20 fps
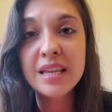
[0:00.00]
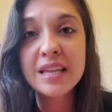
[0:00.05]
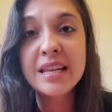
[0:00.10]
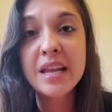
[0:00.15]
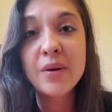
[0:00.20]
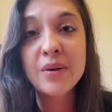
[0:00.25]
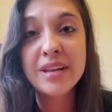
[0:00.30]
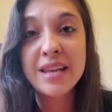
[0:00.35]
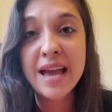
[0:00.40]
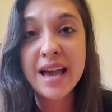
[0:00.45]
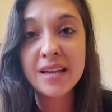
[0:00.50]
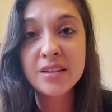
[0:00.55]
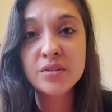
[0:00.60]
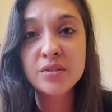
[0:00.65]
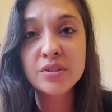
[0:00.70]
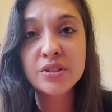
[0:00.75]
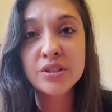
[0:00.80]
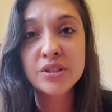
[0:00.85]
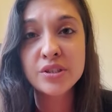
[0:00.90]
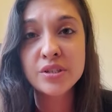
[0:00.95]
Now, in
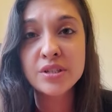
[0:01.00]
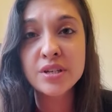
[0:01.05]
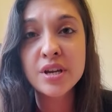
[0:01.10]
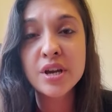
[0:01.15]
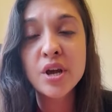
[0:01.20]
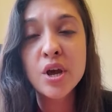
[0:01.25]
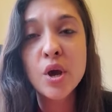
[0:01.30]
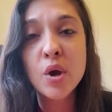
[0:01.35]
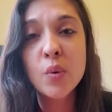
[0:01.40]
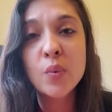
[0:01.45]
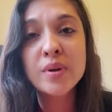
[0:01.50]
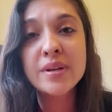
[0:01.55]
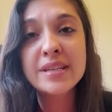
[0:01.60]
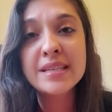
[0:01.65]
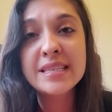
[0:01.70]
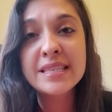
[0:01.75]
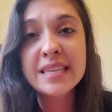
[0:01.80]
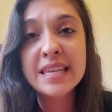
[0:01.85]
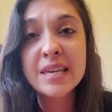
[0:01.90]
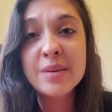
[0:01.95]
adulthood, when a
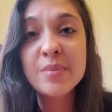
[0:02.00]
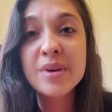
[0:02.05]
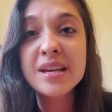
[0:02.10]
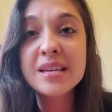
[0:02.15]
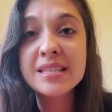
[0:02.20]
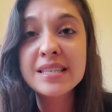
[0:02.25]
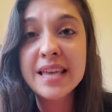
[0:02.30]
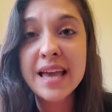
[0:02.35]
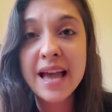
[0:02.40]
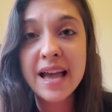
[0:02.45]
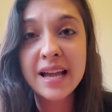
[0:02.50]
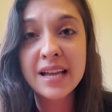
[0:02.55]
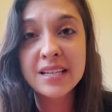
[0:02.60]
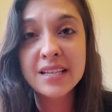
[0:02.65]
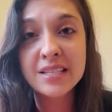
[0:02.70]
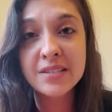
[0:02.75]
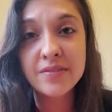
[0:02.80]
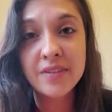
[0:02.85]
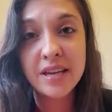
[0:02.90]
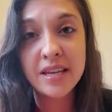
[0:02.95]
schema is
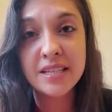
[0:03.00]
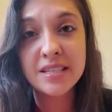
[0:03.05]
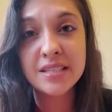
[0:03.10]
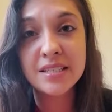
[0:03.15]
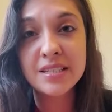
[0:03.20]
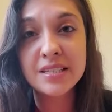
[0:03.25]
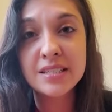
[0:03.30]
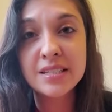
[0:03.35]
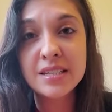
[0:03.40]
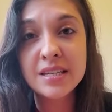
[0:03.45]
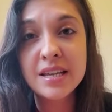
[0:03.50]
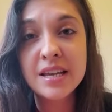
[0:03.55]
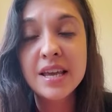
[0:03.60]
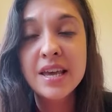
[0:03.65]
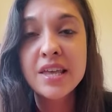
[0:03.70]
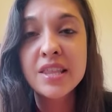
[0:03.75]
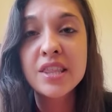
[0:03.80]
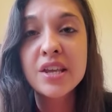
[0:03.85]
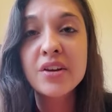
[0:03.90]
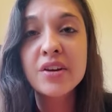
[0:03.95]
activated,
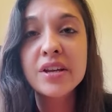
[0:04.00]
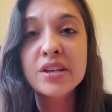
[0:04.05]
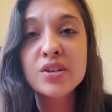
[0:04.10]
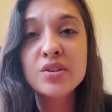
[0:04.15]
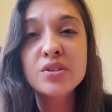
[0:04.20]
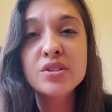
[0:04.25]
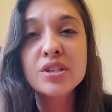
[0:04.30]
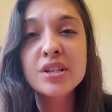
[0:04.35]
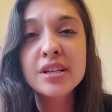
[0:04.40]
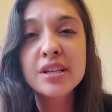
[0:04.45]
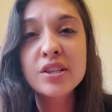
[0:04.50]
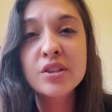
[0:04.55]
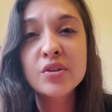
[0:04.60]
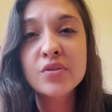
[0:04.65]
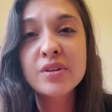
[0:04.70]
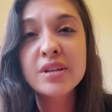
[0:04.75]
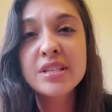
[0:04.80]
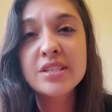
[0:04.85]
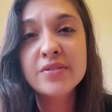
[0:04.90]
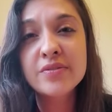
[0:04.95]
there are usually
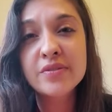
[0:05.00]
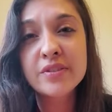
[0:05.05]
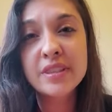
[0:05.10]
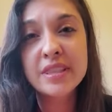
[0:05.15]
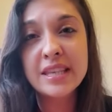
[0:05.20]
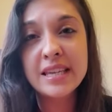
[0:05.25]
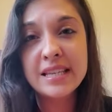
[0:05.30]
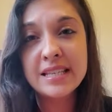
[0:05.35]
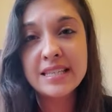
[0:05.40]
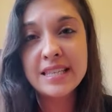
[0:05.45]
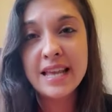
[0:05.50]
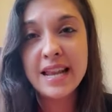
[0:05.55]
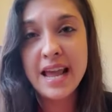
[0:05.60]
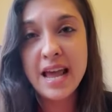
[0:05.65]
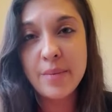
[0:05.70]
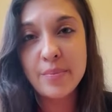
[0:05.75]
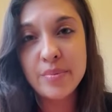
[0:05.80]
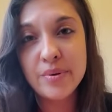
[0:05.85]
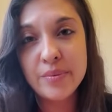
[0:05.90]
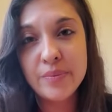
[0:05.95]
three different things that
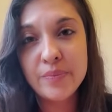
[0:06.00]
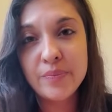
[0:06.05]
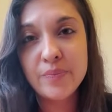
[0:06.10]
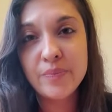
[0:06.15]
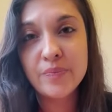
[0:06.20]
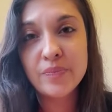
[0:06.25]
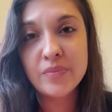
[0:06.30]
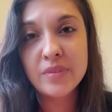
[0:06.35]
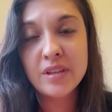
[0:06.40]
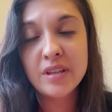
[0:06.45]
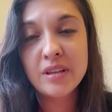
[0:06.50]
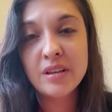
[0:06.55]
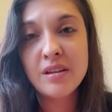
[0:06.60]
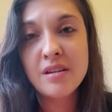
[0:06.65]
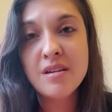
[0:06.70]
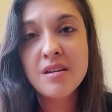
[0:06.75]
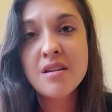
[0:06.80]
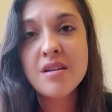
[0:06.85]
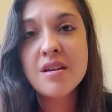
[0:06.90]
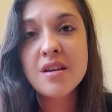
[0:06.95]
happen.
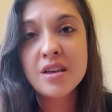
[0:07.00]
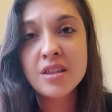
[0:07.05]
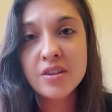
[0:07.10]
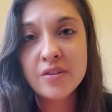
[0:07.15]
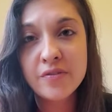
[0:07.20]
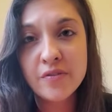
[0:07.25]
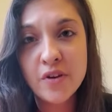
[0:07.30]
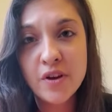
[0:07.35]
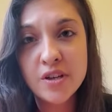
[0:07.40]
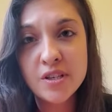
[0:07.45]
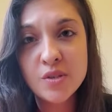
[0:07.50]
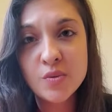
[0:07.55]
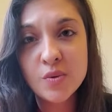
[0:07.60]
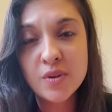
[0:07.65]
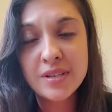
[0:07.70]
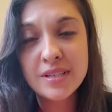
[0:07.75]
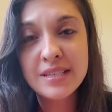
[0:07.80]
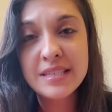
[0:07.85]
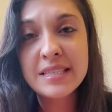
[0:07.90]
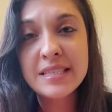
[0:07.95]
The first
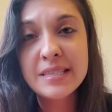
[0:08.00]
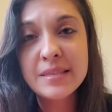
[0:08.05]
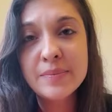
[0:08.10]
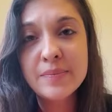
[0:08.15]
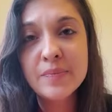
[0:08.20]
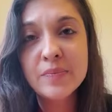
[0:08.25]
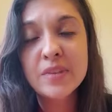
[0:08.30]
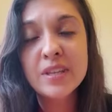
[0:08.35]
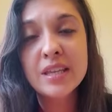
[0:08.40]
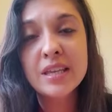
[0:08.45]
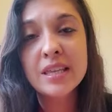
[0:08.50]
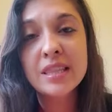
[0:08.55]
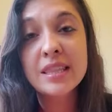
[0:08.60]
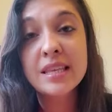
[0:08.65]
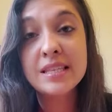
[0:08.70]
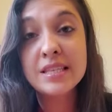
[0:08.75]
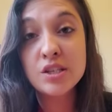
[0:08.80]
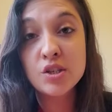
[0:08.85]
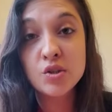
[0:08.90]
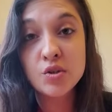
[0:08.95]
one is
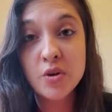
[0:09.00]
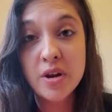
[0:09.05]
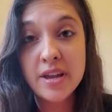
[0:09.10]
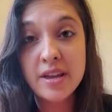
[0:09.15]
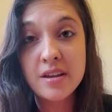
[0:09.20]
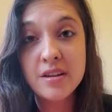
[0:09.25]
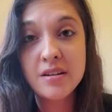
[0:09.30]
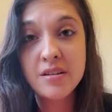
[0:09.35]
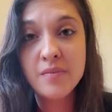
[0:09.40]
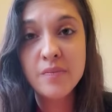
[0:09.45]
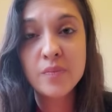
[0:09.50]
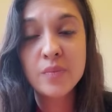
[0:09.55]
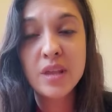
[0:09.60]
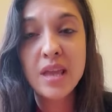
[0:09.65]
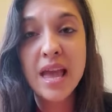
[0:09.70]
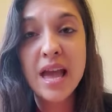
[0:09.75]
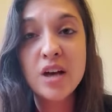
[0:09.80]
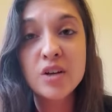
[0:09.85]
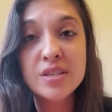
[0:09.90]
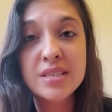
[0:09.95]
there's a trigger,
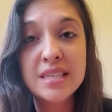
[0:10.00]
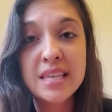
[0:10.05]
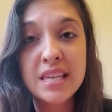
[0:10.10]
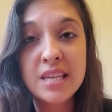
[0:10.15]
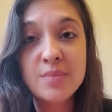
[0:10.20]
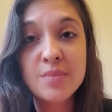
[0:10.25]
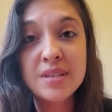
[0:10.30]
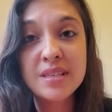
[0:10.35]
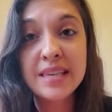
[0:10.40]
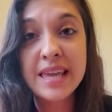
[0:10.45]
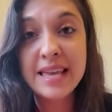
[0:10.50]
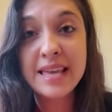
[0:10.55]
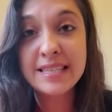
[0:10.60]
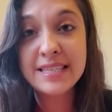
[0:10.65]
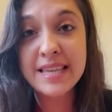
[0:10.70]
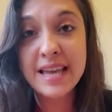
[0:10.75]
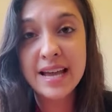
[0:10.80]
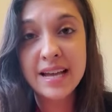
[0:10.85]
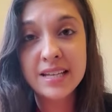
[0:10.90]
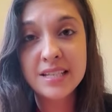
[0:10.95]
our schema gets
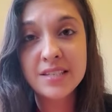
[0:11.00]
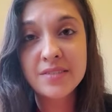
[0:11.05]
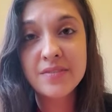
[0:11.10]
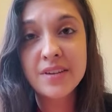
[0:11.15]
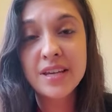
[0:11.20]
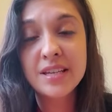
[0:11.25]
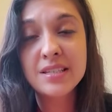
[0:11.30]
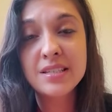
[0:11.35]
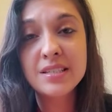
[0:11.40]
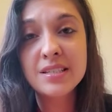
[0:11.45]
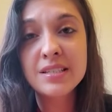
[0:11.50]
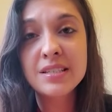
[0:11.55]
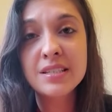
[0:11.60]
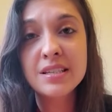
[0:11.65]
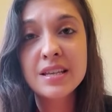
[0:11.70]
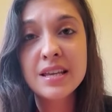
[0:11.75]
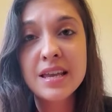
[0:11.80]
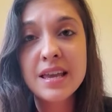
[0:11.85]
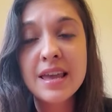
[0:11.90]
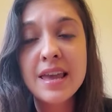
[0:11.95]
activated,
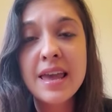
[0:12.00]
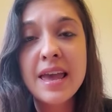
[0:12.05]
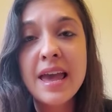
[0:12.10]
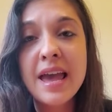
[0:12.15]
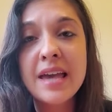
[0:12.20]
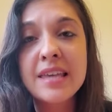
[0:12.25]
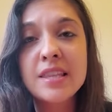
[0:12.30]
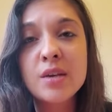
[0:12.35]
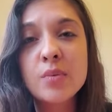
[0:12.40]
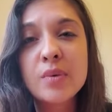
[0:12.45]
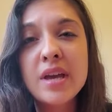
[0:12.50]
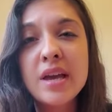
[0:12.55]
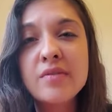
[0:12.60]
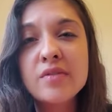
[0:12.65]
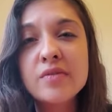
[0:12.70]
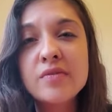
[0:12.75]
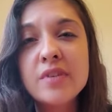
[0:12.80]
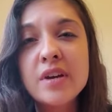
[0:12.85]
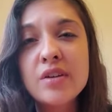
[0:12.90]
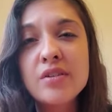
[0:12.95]
and then we have
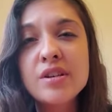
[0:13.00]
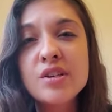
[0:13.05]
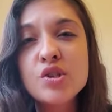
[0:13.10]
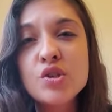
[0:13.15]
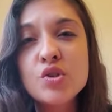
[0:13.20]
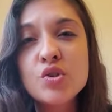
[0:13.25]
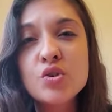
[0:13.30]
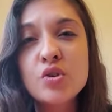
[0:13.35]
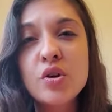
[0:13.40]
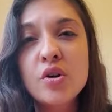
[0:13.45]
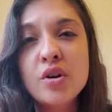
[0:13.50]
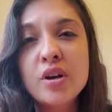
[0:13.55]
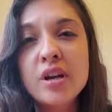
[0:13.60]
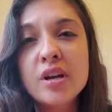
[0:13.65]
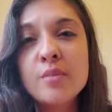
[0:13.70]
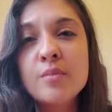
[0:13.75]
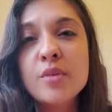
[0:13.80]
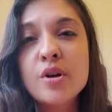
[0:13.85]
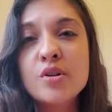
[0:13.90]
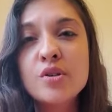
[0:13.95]
a very strong
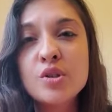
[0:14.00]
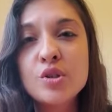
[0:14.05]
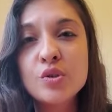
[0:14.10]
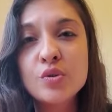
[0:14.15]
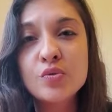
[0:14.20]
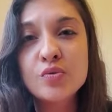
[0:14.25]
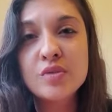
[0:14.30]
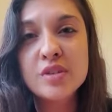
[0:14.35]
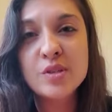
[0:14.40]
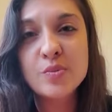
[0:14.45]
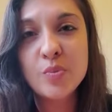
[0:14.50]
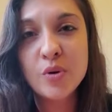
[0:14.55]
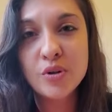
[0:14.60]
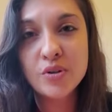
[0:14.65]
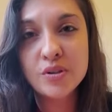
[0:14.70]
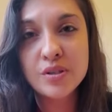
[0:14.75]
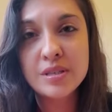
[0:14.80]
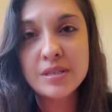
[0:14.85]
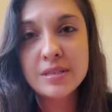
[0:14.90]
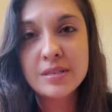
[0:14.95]
emotional
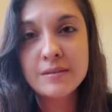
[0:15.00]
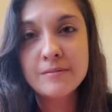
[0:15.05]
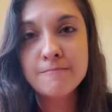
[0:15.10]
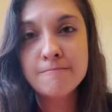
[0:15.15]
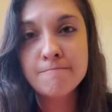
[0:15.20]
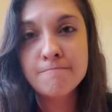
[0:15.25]
response.